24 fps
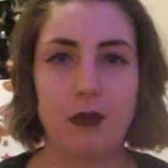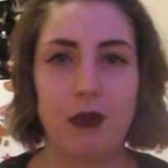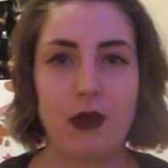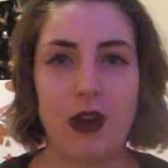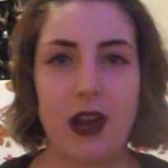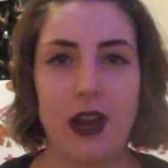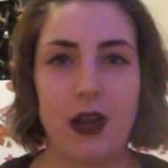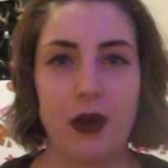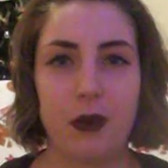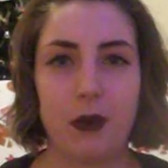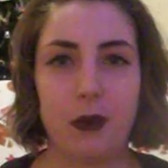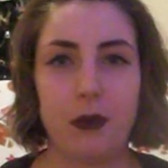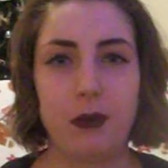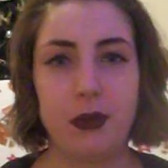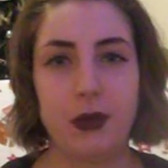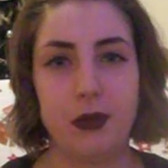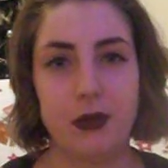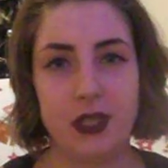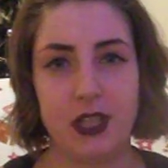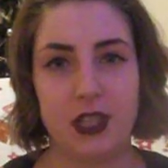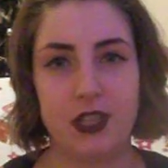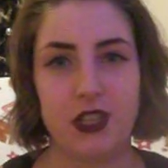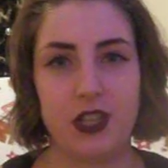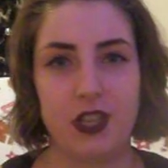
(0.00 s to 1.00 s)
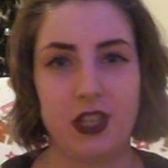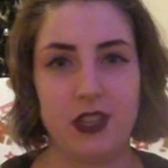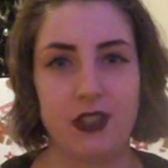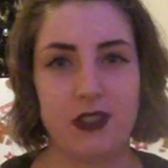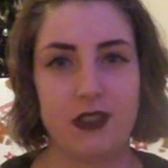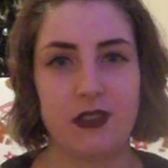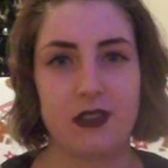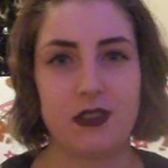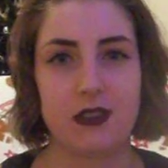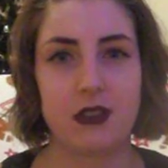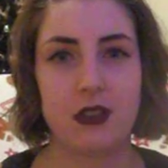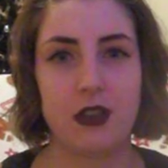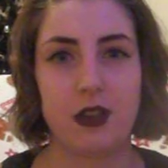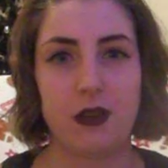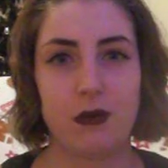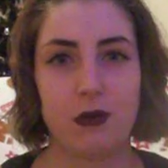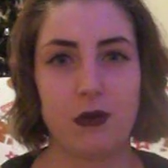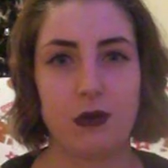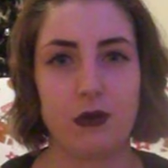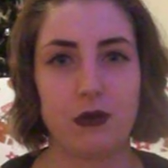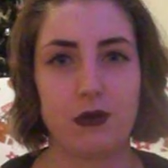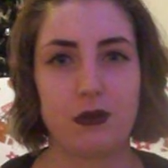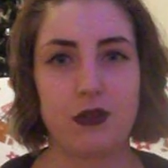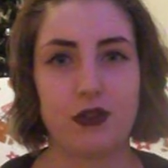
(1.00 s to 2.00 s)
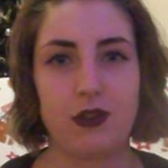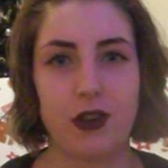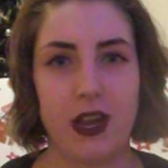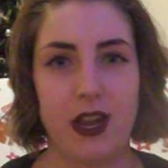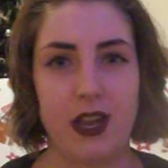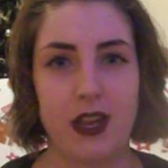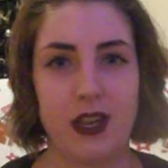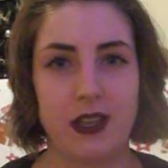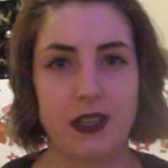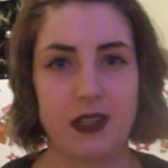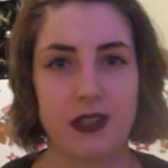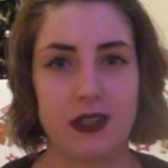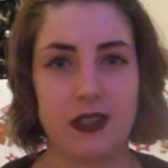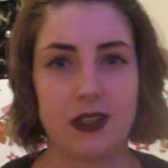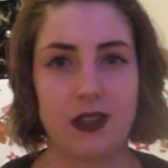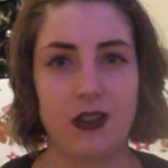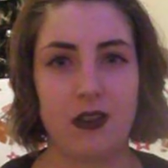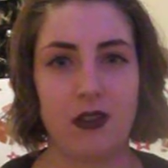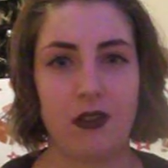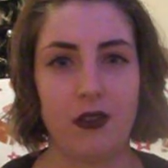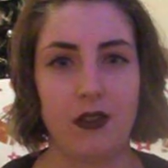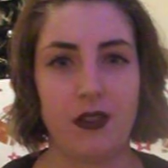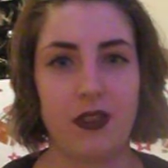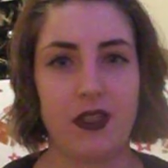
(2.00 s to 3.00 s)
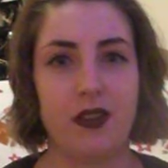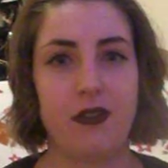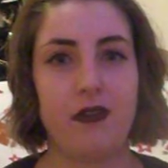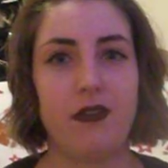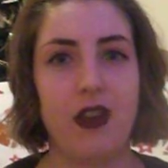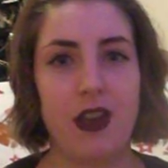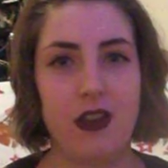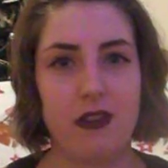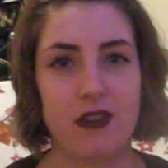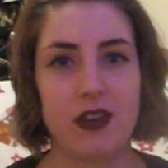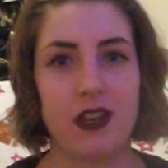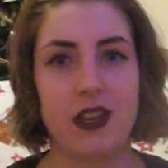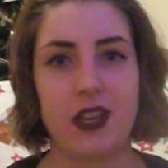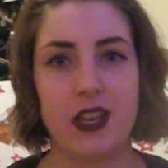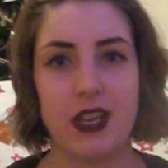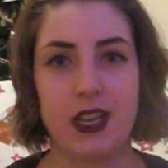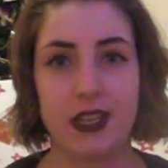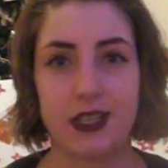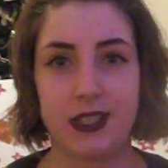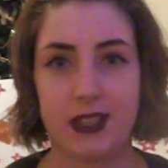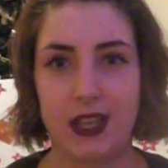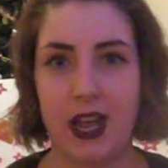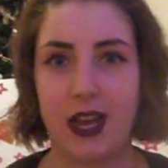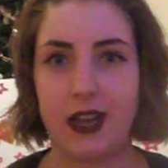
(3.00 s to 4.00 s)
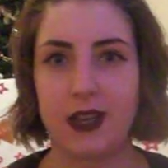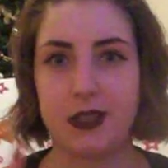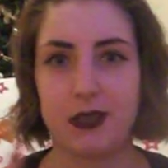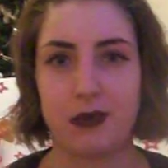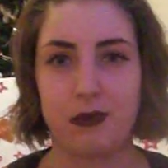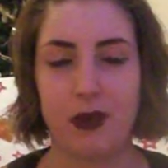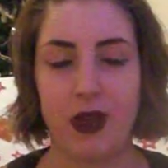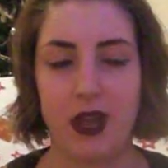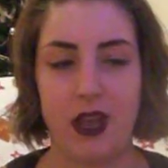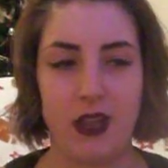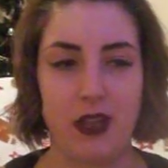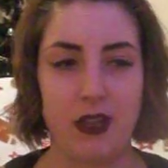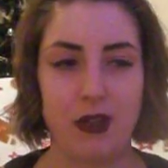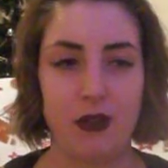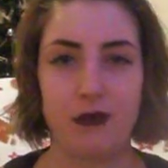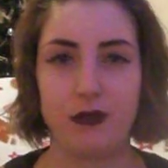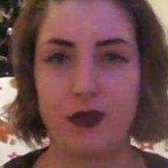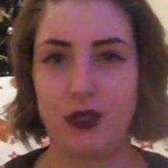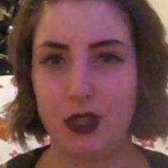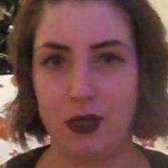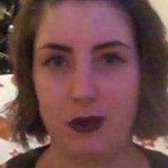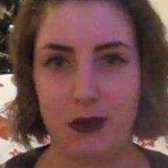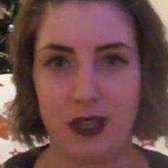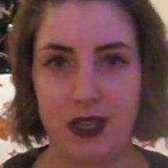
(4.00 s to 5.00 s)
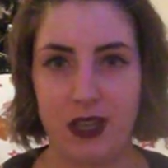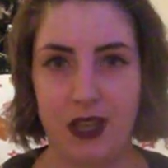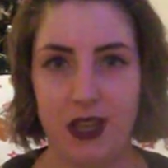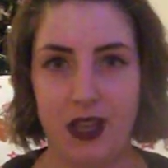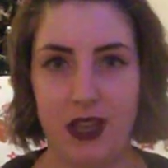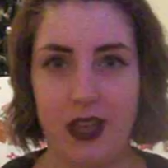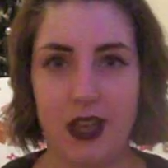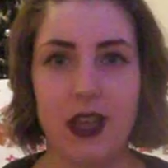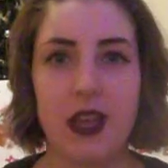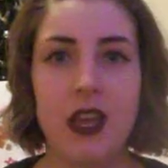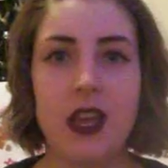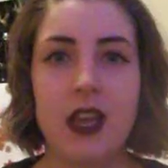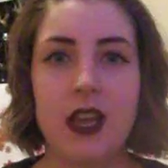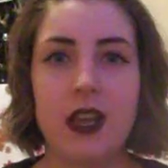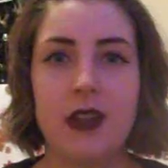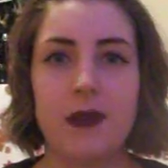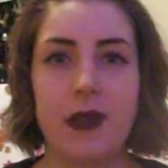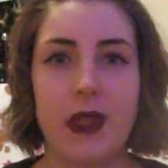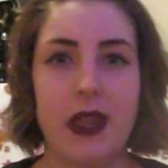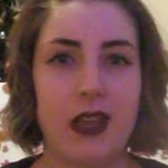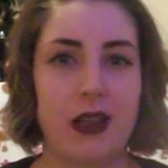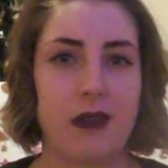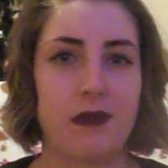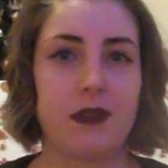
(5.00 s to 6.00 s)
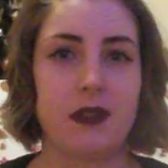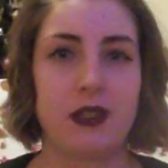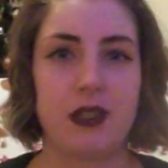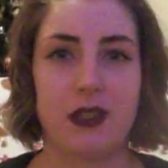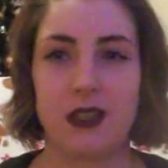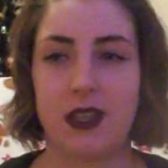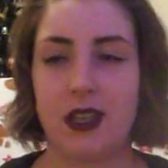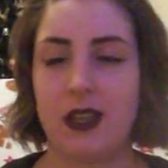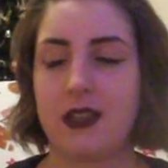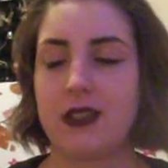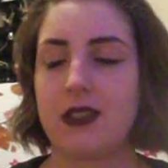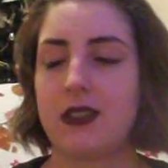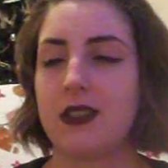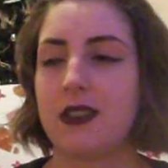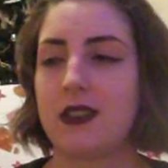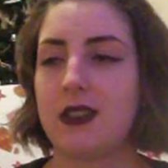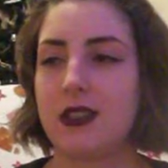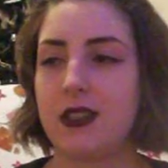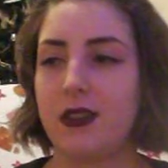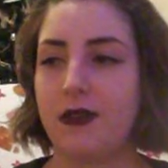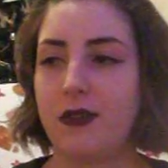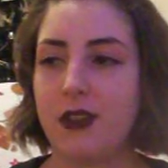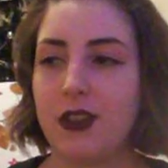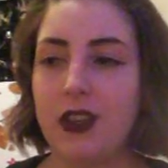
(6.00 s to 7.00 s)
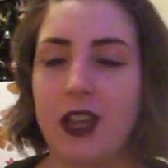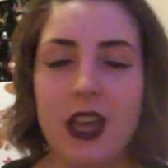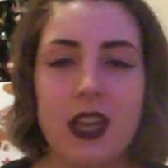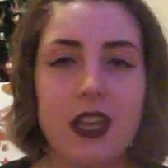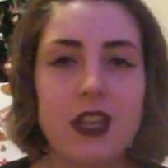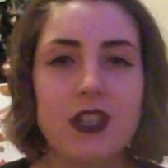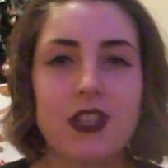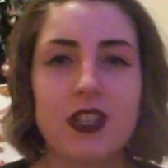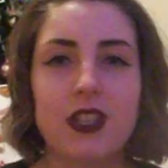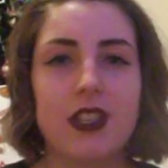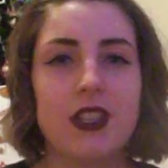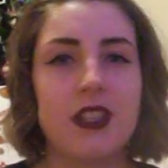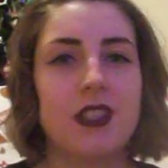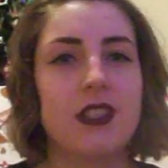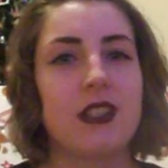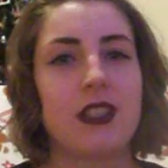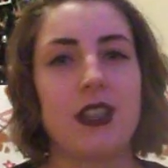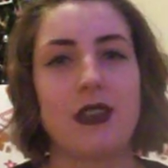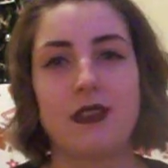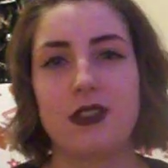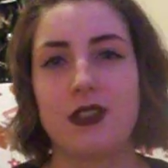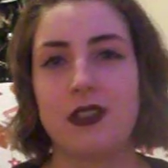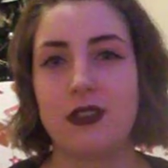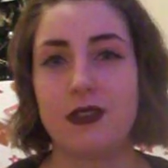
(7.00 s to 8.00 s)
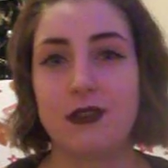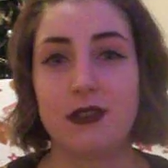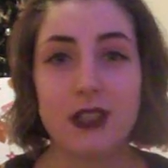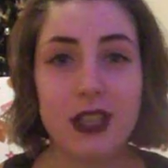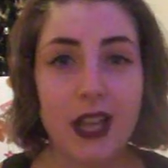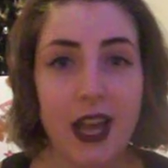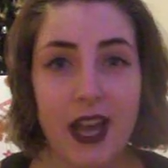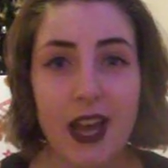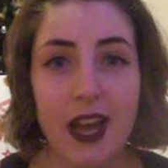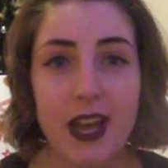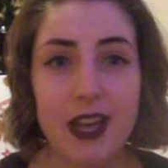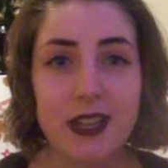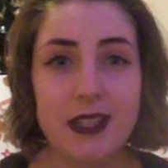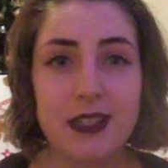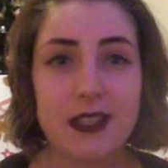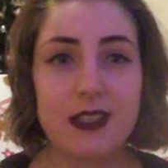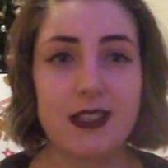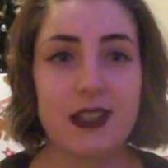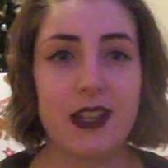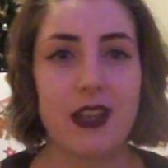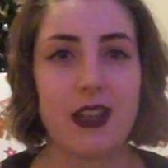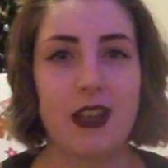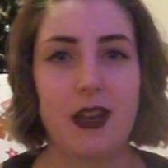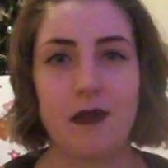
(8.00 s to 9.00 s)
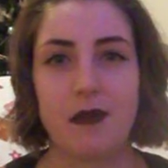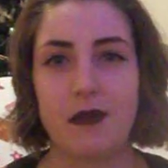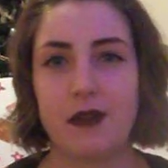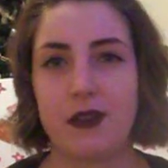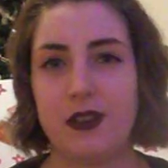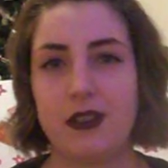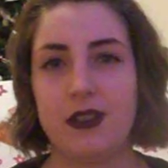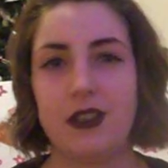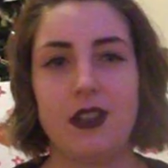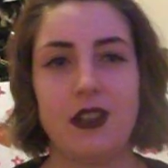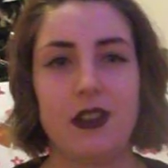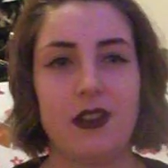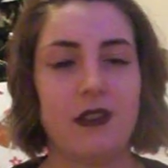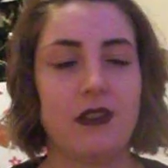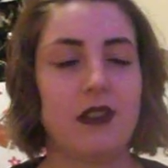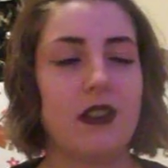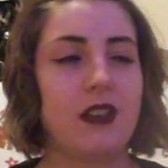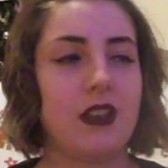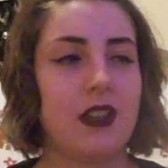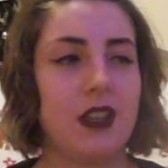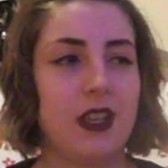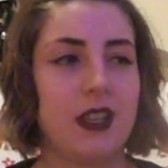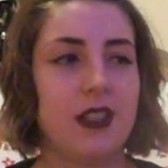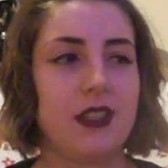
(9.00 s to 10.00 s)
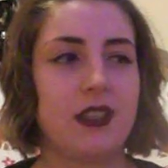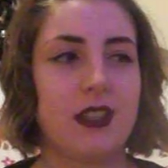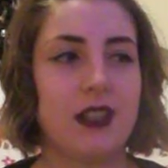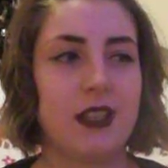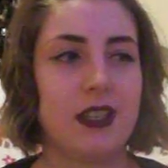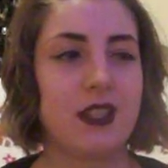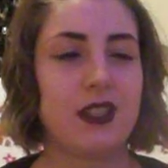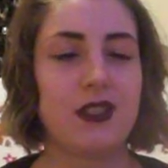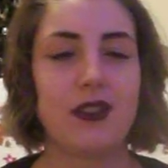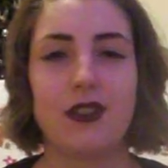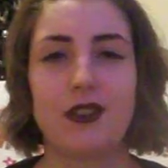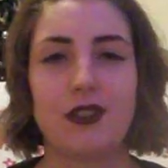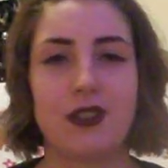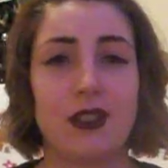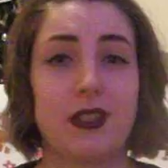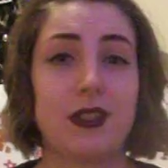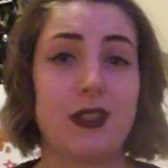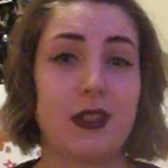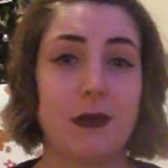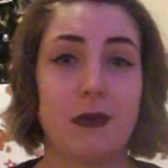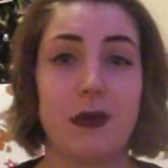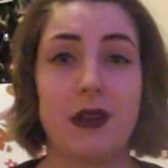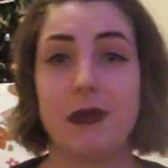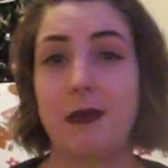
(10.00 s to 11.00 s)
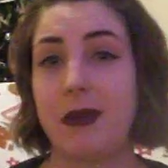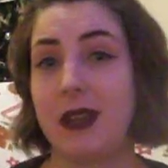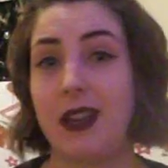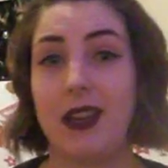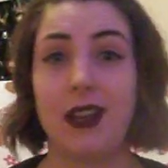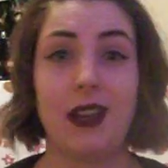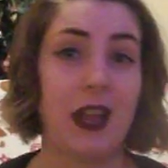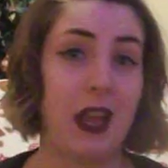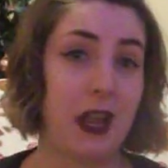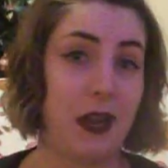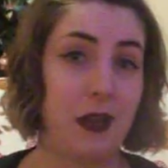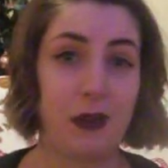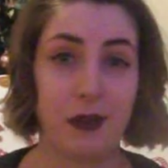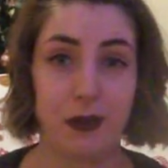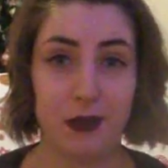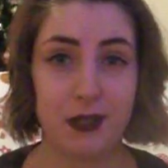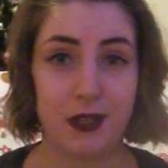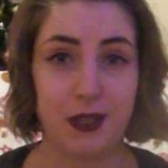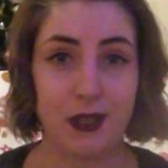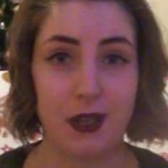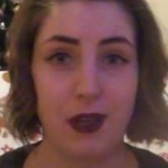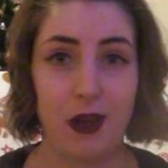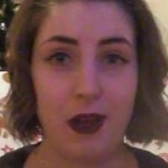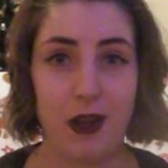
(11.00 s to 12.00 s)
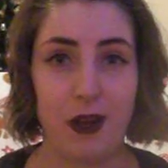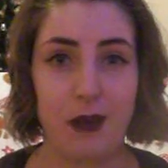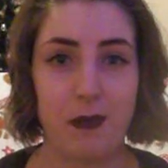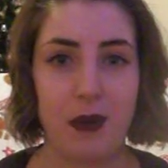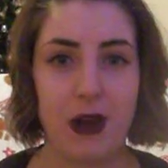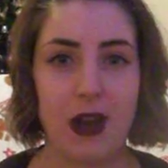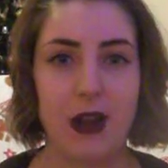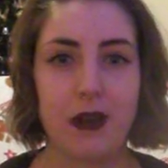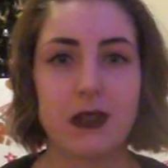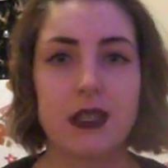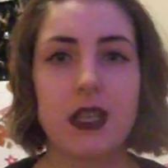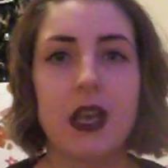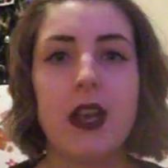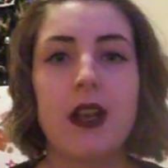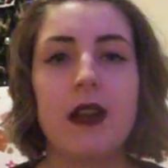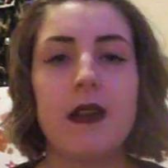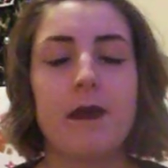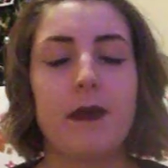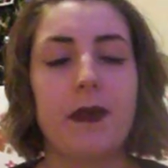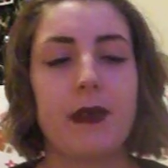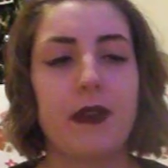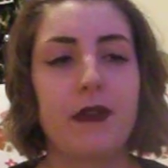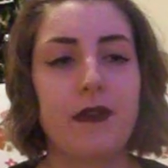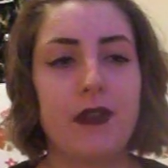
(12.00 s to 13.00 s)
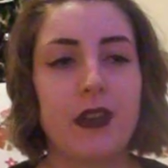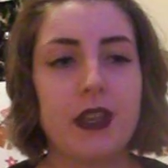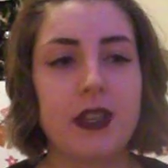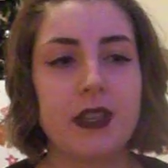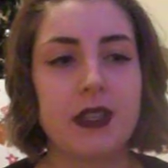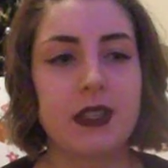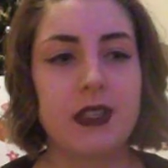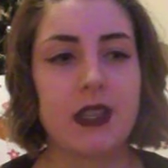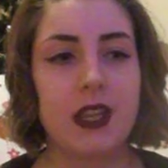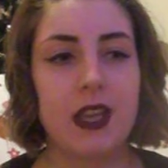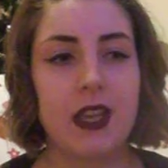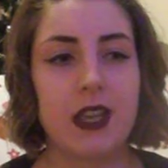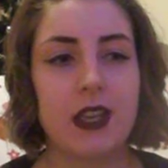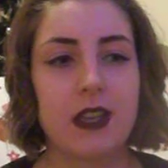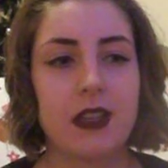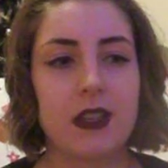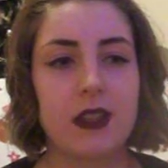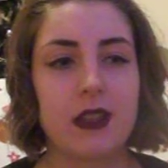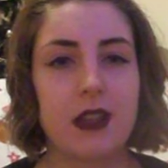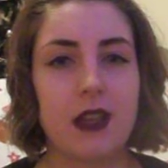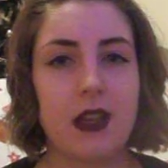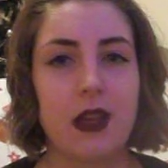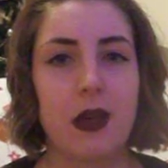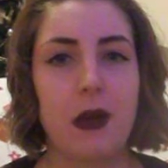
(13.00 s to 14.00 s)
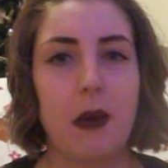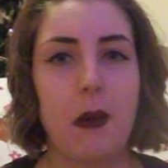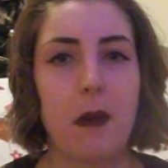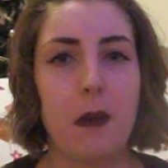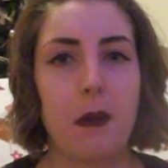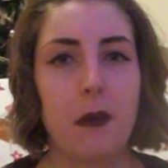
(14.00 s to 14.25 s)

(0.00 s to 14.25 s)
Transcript: brow beauticians are all trained on the very exact way of doing it. They have to get certifications, they have to do tests, they have to, you know, it's not just somebody being let loose at your eyebrows. The first thing that